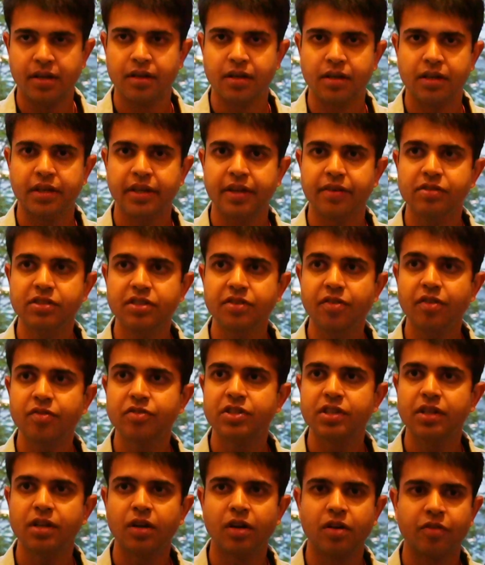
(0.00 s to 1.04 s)
Yeah, well, see, we've
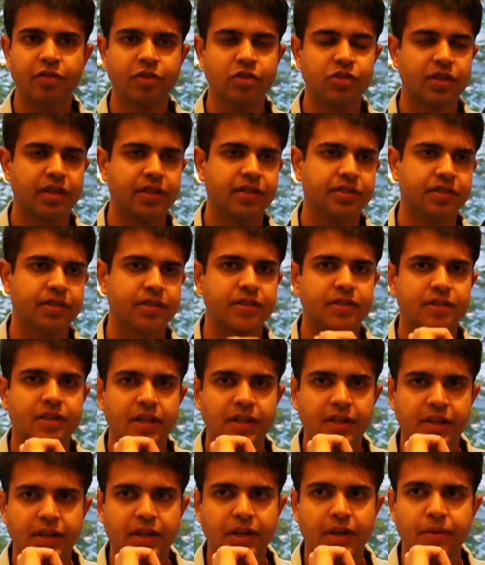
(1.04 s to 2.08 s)
seen a lot of use cases.
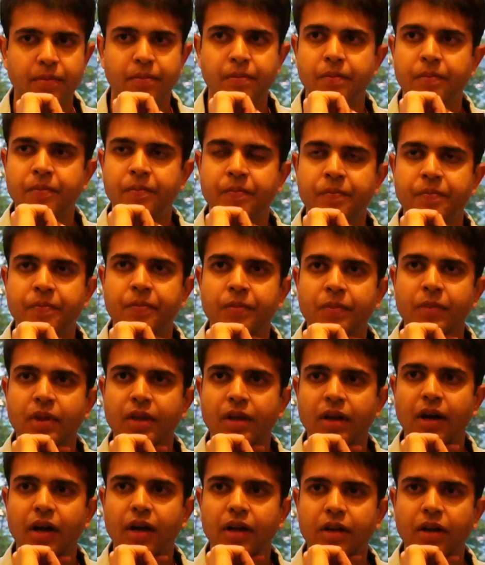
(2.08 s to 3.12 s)

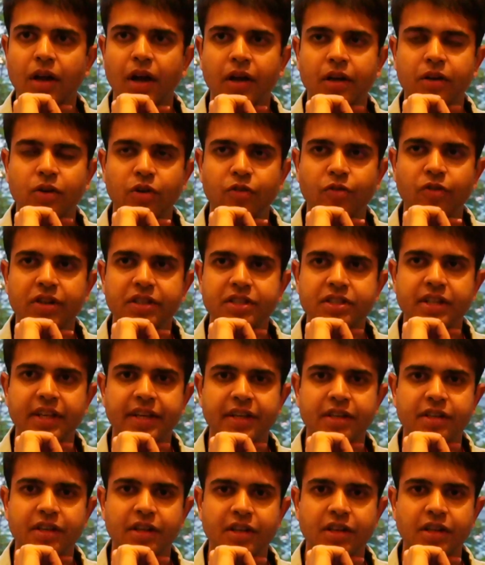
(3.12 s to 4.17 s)
A good one is
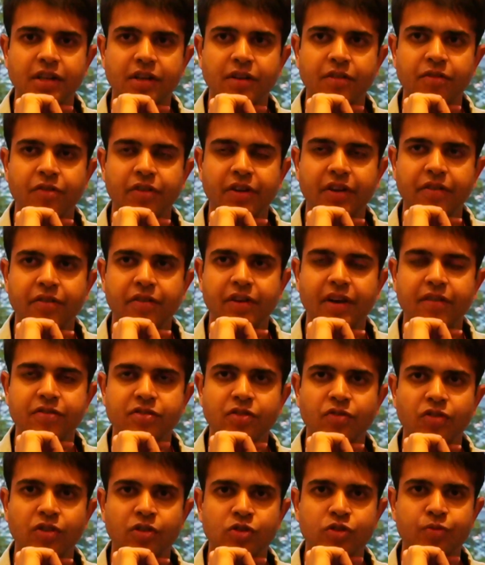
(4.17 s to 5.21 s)
like we have
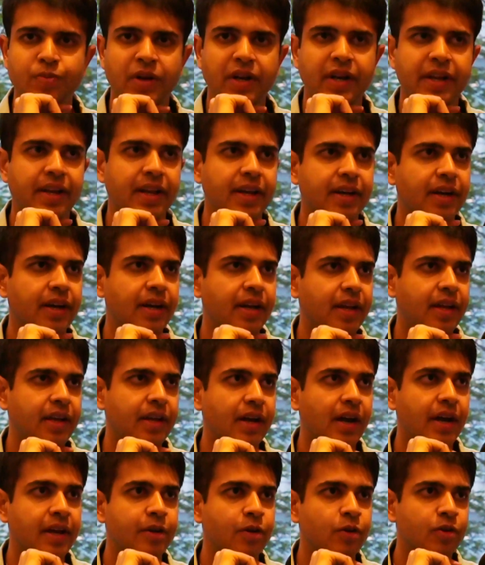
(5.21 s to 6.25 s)
someone who's building like a
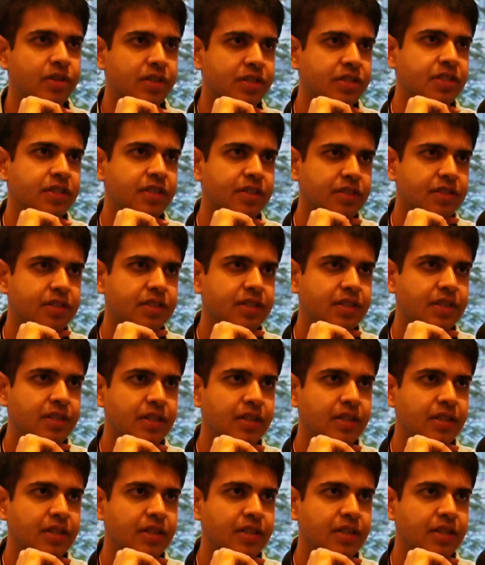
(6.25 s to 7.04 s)
AI nutritionist.